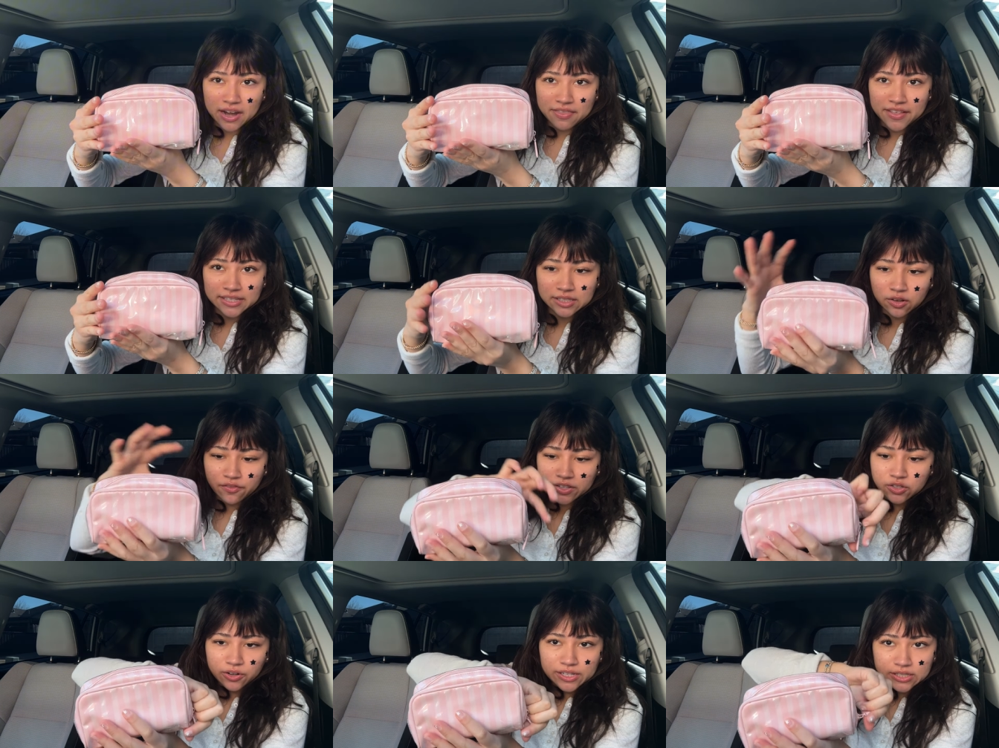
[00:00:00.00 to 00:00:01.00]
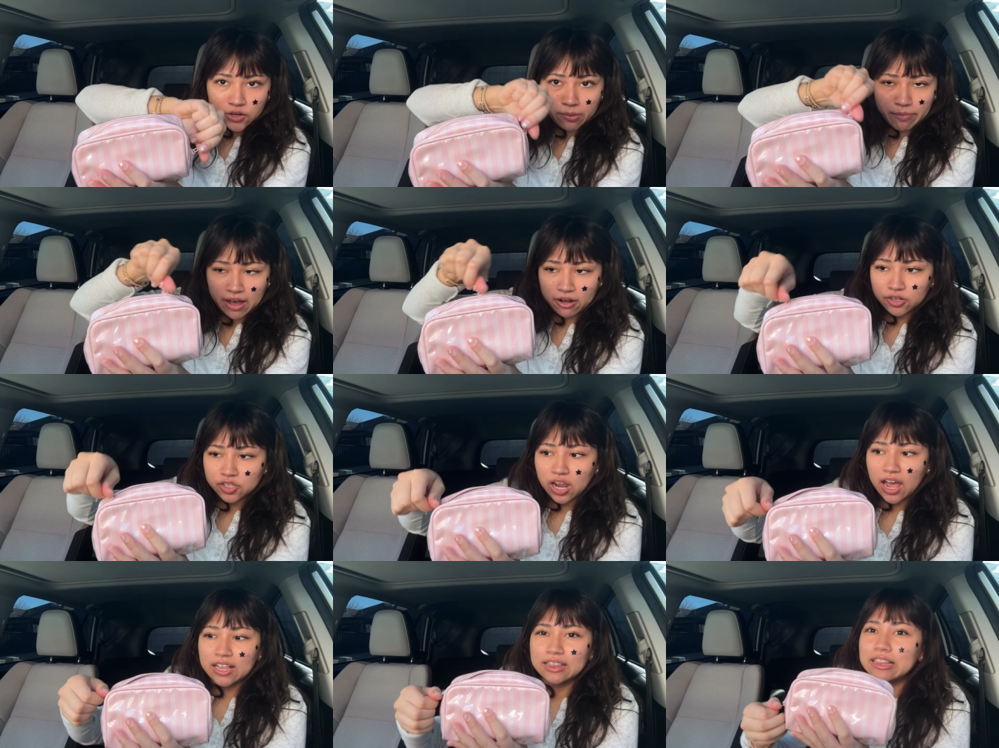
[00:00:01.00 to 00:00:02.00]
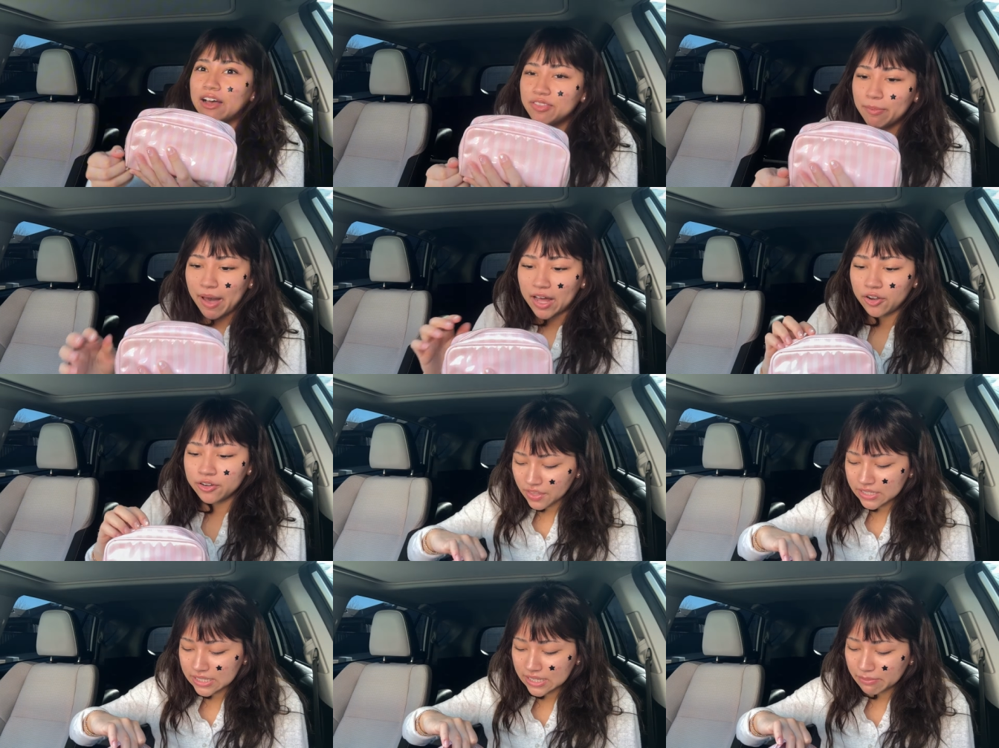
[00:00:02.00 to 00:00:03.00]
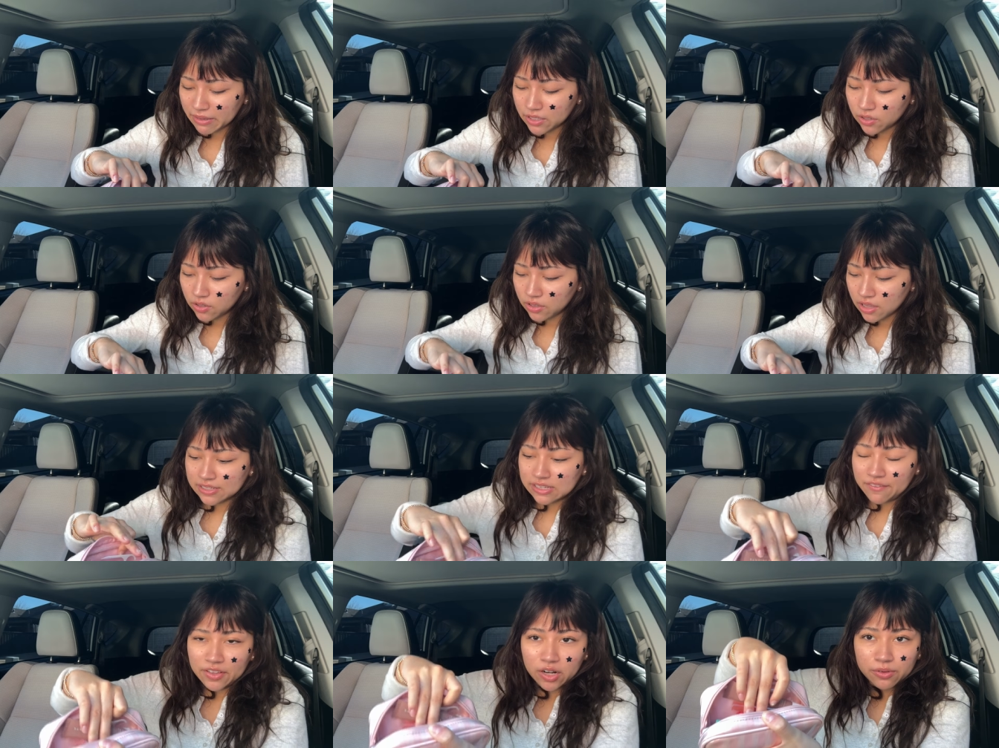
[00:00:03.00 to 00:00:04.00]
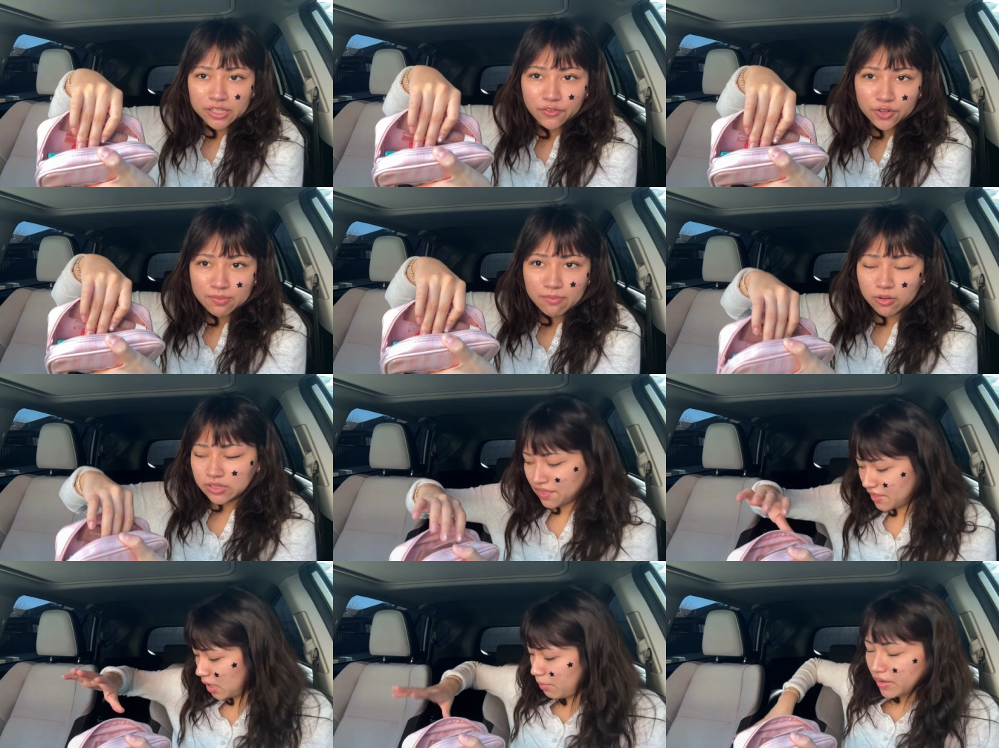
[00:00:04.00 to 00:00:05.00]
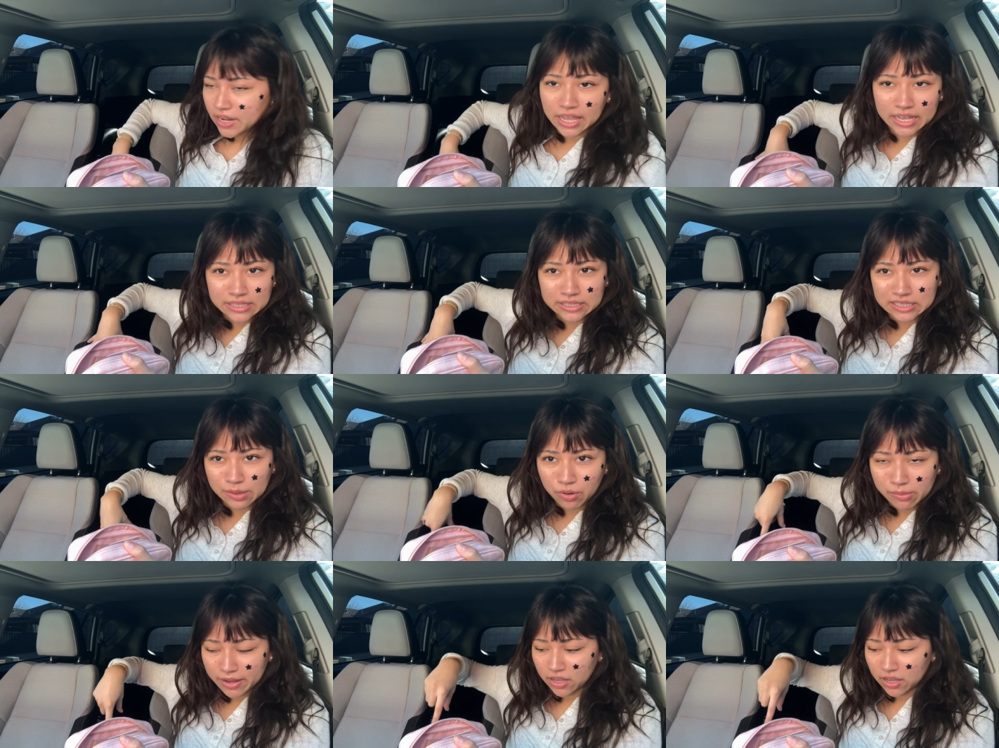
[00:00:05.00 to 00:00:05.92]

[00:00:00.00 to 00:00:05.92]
in this little Victoria's Secret pouch, I love the pattern. This is like my little stuff that I'll reach for the most. I think I'll put it in somewhere in my